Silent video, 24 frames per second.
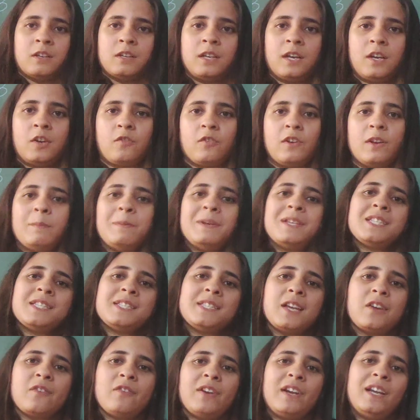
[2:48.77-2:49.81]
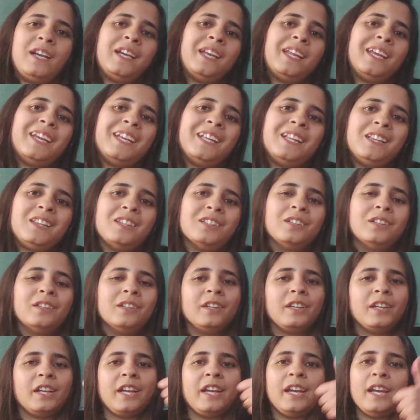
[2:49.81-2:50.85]
It will be
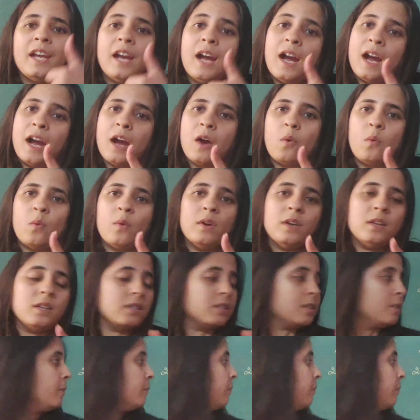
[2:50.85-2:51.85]
17:30 hours.